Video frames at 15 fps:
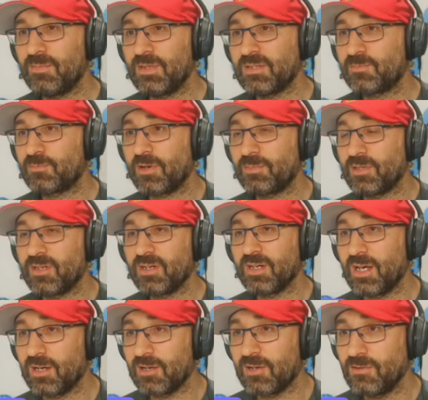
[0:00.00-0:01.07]
he's probably going to
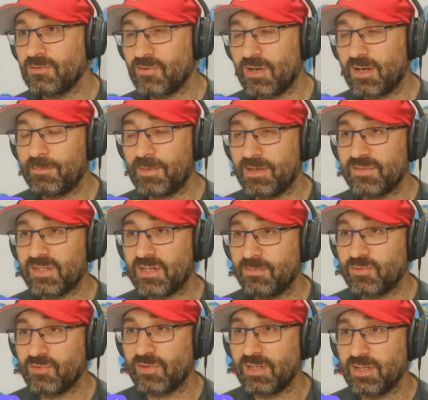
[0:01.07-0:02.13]
get a contract by the
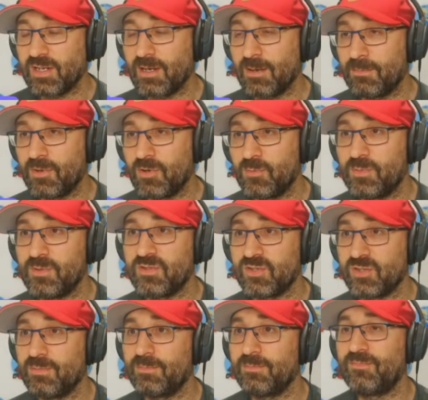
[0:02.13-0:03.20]
time training camp
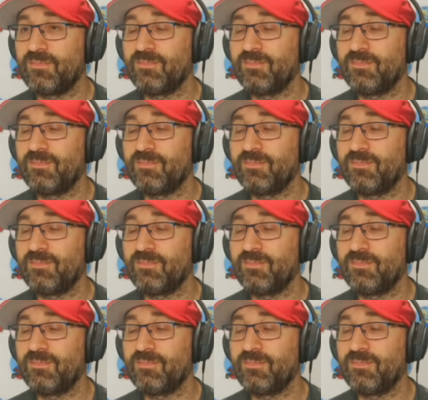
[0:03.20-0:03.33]
opens up.